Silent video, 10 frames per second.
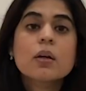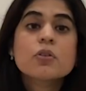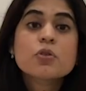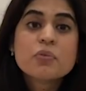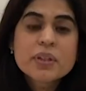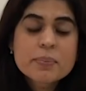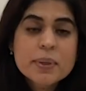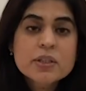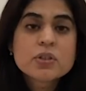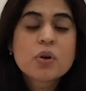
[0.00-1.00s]
So we
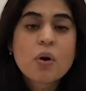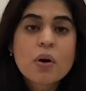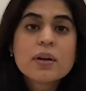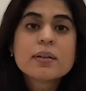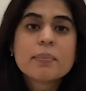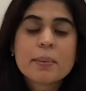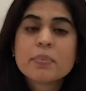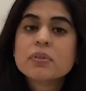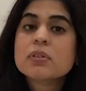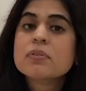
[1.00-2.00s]
must all
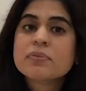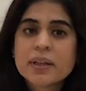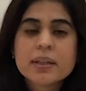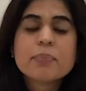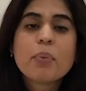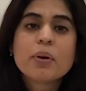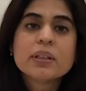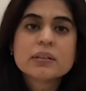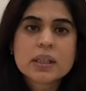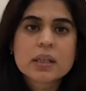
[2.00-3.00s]
remember this very
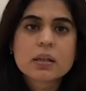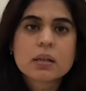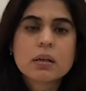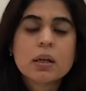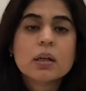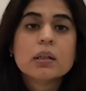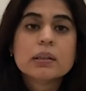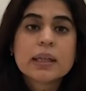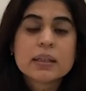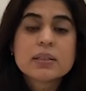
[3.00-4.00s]
important thing,
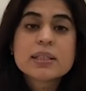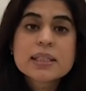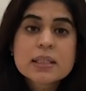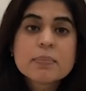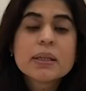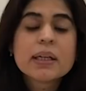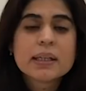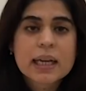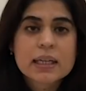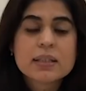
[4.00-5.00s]
that the semen
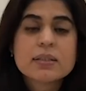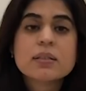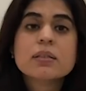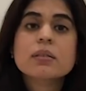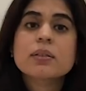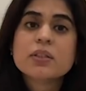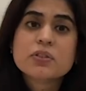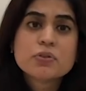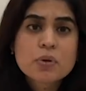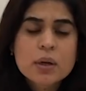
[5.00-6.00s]
analysis
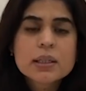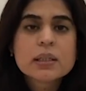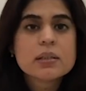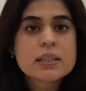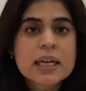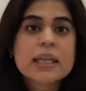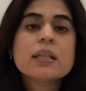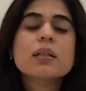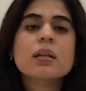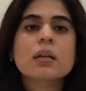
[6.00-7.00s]
does not tell us
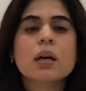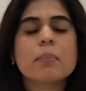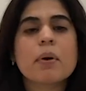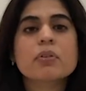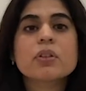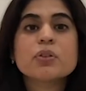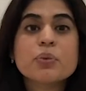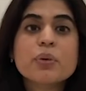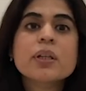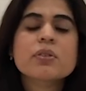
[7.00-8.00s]
anything about the
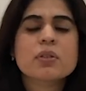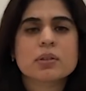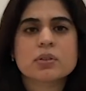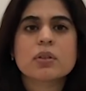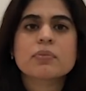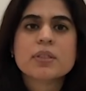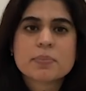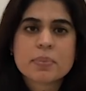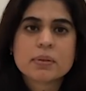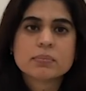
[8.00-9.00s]
nuclear structure of the
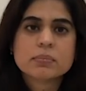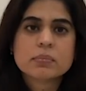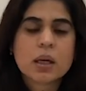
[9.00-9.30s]
sperm.